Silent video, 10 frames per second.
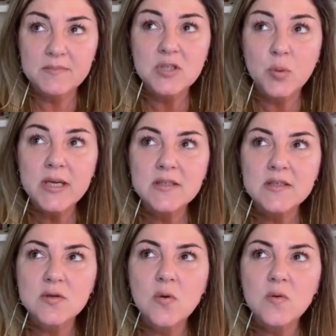between
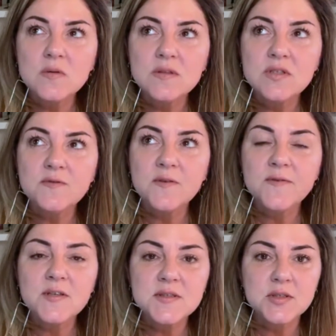souls to
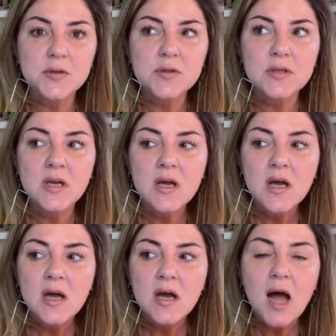fulfill certain
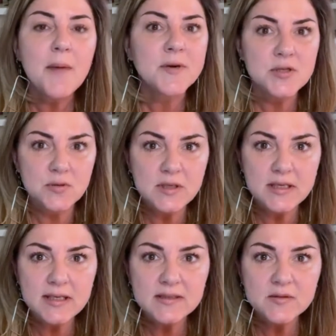
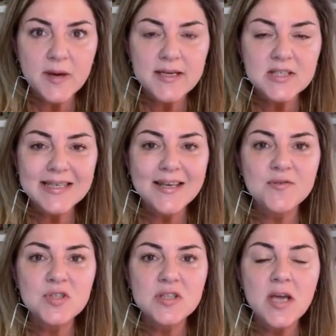opportunities, right? To
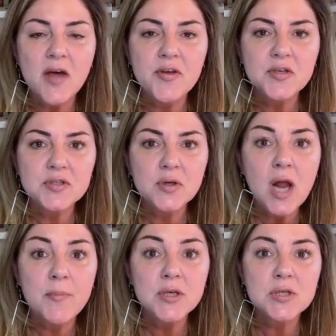gift the other
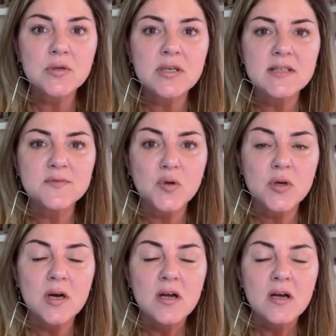certain opportunities
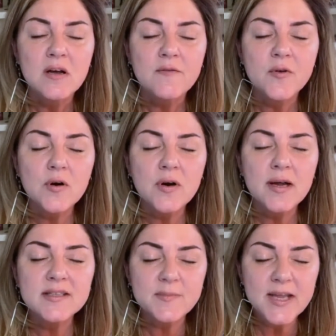
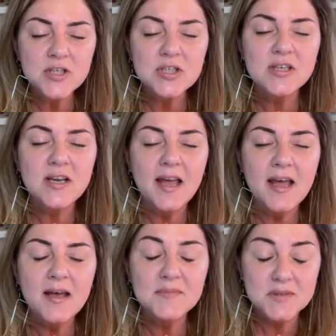for expansion,
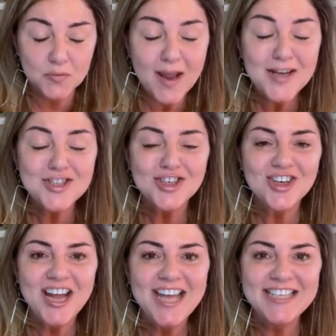
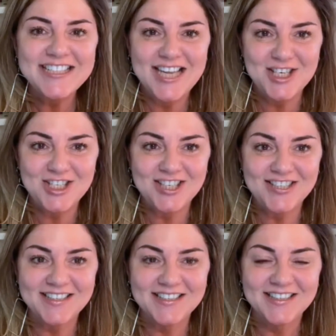surrender, and ascension.